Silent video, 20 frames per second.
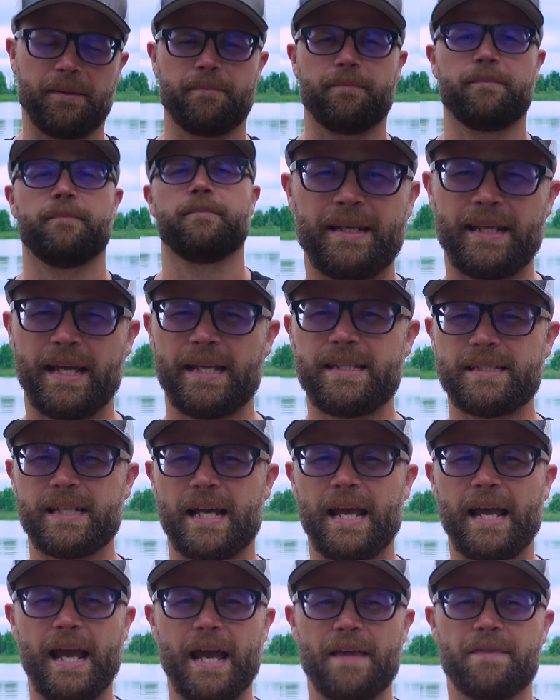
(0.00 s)
For my test,
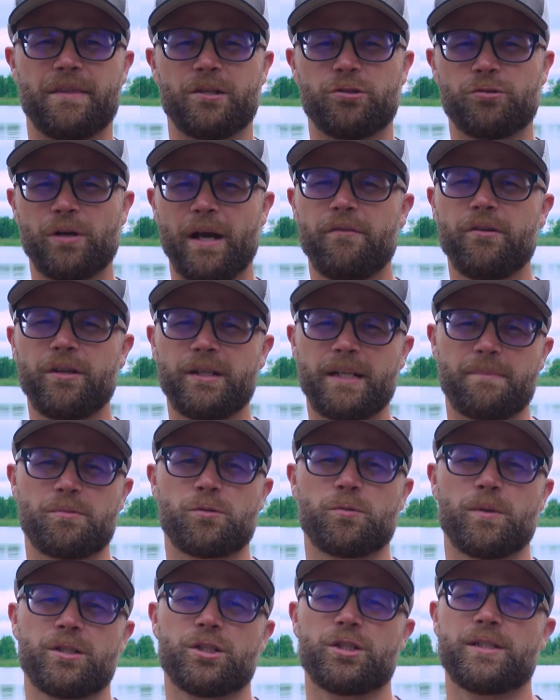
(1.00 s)
I had the driver dip
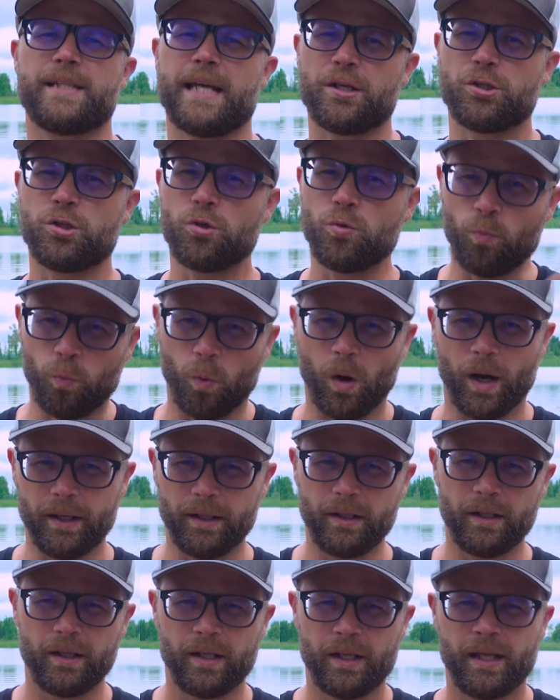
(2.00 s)
switch set to
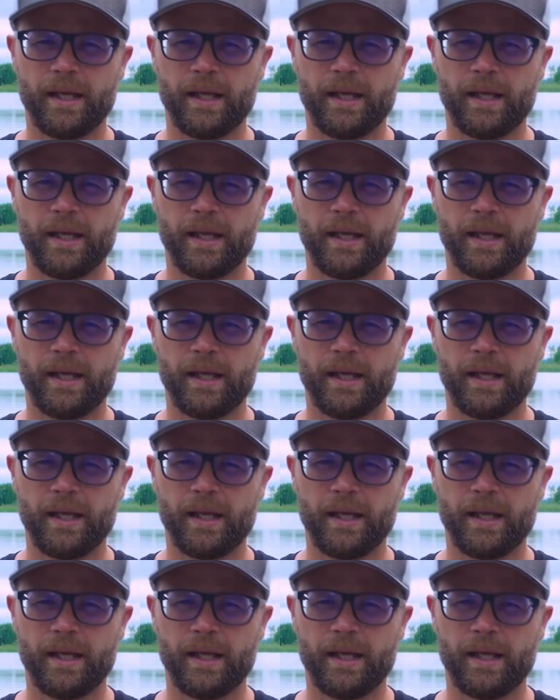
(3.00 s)
1,